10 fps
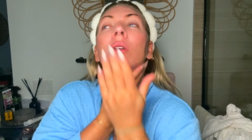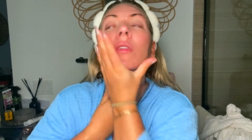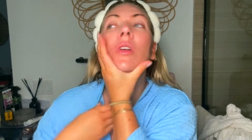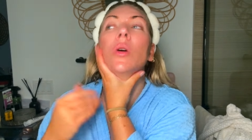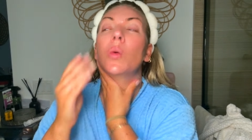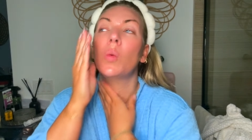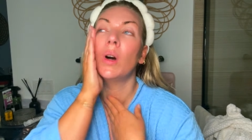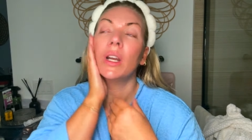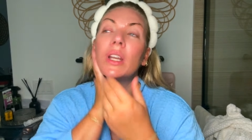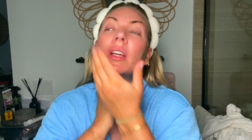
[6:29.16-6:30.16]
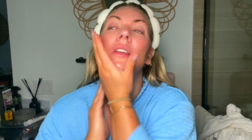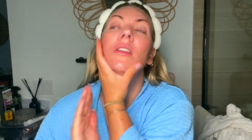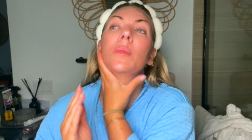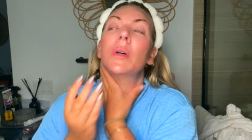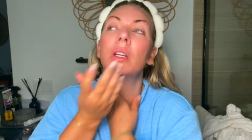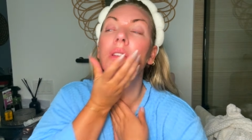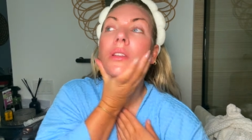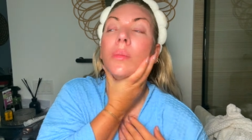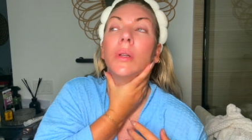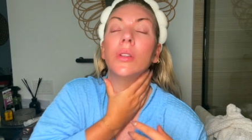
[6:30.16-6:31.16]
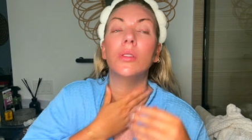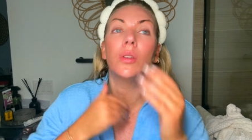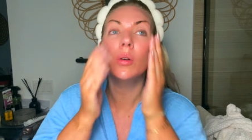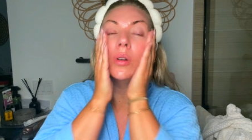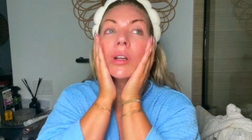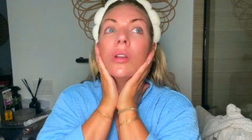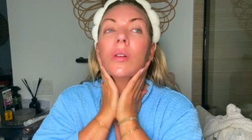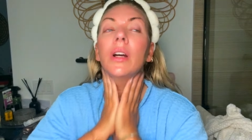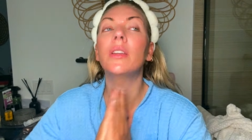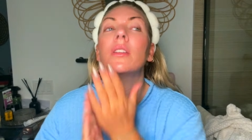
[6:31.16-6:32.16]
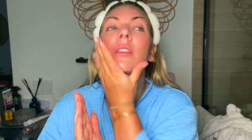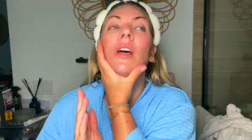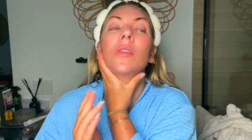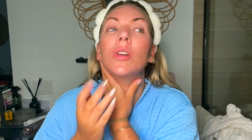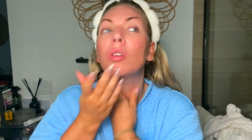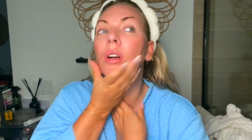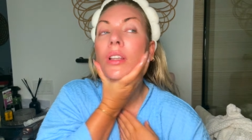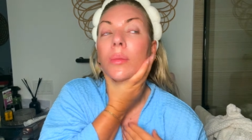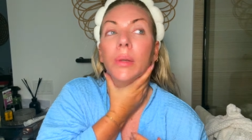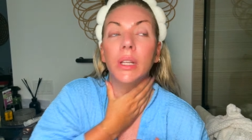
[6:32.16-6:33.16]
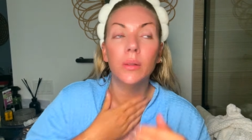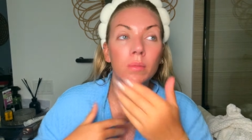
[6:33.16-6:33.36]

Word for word: even know what it is, but it smells so good. You guys just have to trust me.